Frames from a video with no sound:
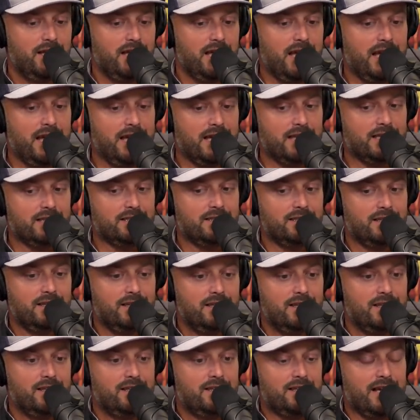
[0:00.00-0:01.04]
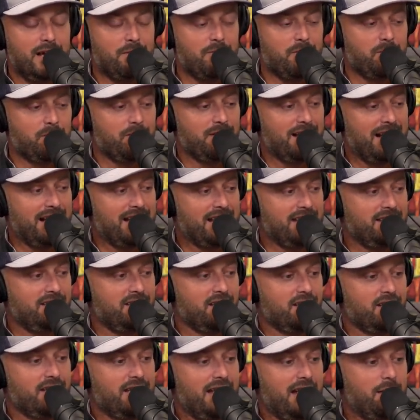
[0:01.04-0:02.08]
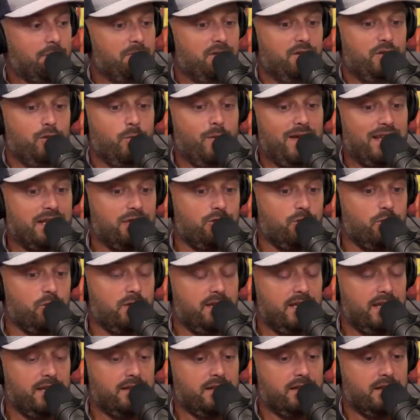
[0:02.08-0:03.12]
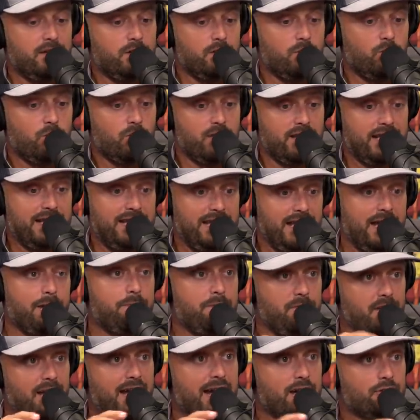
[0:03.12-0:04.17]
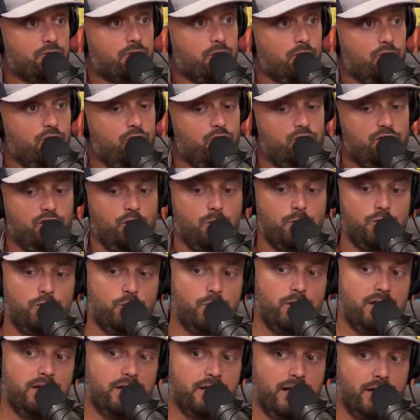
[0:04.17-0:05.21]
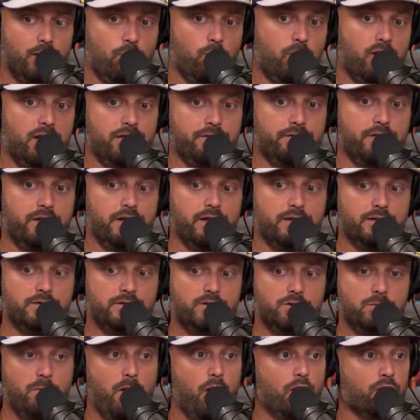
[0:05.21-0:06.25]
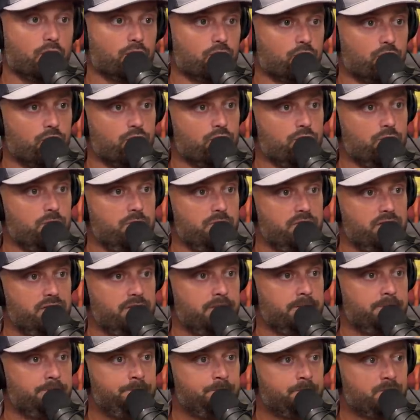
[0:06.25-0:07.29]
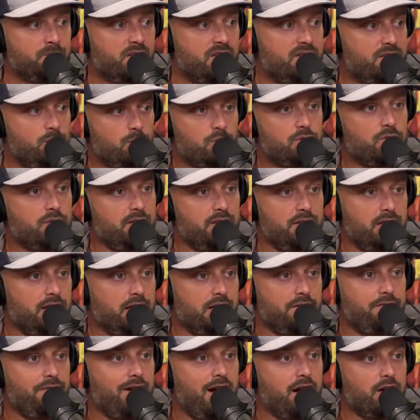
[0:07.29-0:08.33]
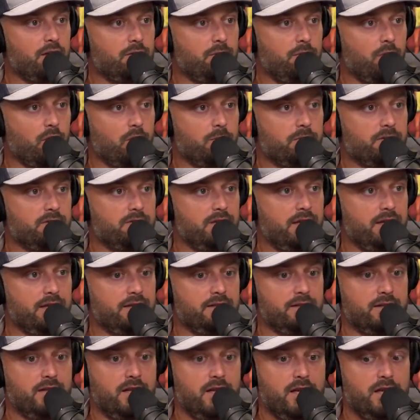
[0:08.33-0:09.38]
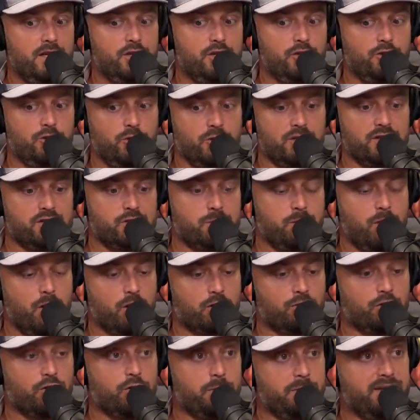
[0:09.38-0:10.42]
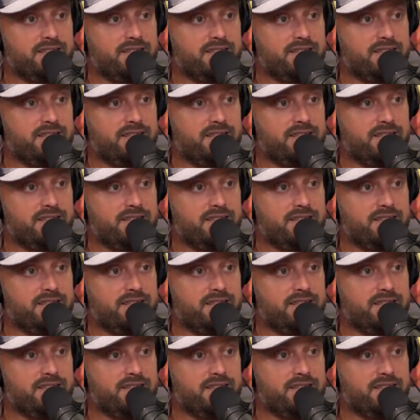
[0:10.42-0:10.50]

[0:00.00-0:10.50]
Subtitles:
And I remember I get done. I mean, we had to do it in the, where they kept the actual, usually you would do it in like one of the smaller rooms because it was in like a fire department and you do it in a smaller room